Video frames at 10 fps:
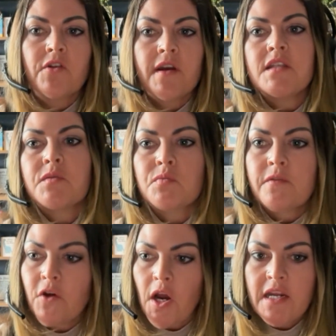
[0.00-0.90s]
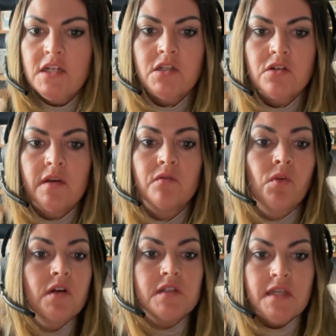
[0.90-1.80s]
Grace was referring to in
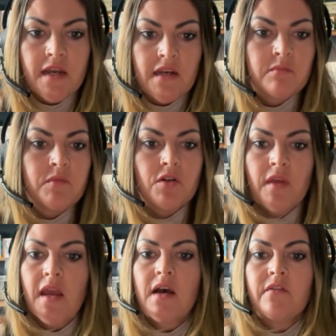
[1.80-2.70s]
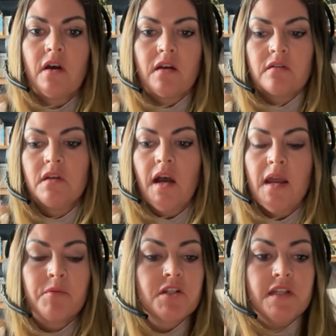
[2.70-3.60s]
real time, they have a
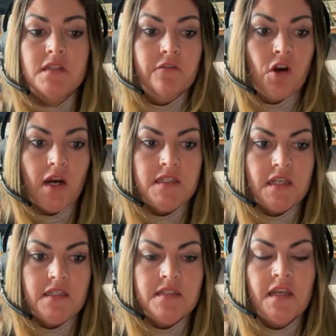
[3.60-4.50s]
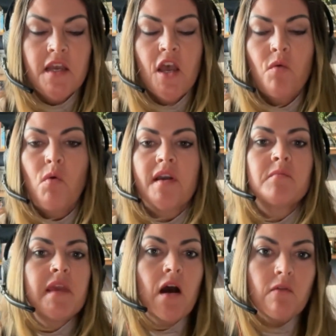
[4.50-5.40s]
hypertensive crisis. What
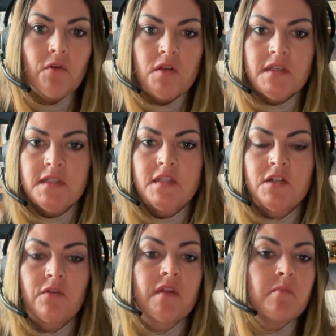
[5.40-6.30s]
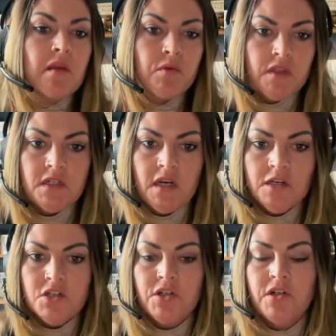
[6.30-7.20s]
can be helpful is, if they meet with the
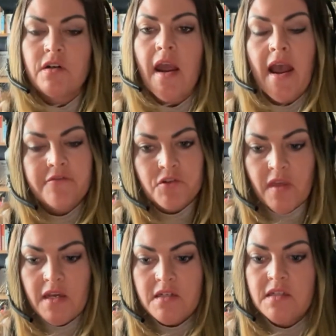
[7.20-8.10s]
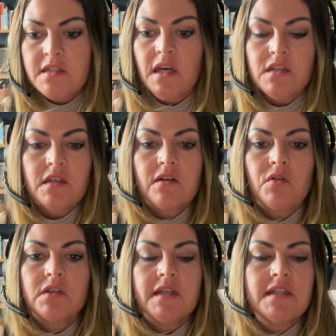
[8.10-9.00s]
doctor after that to discuss it,
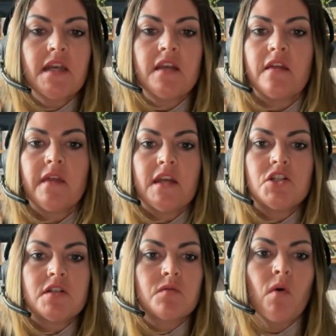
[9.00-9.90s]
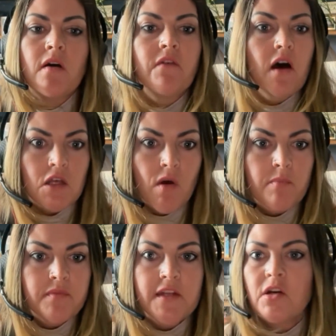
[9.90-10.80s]
or let's say that they just want
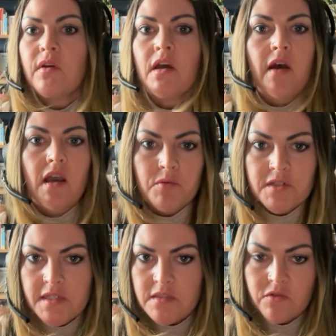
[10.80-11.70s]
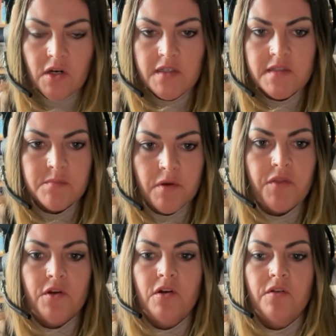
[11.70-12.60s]
follow-up. They don't have a hypertensive crisis, but
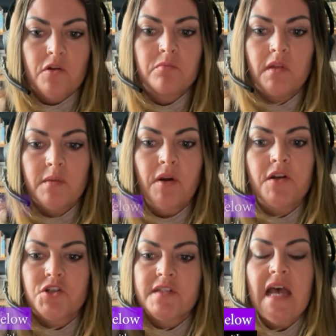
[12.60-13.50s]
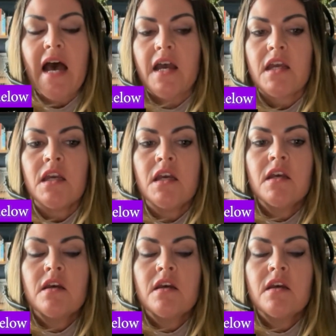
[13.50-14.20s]
their blood pressure is high.